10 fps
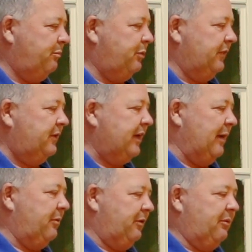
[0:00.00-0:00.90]
putting the
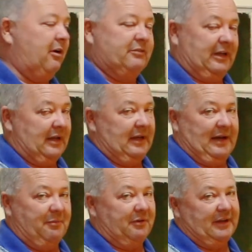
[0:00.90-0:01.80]
tape on the wrong side of the
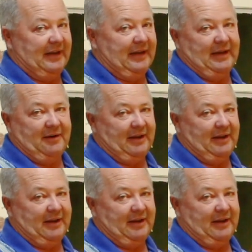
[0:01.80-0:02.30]
line. I'm going to tell you, I don't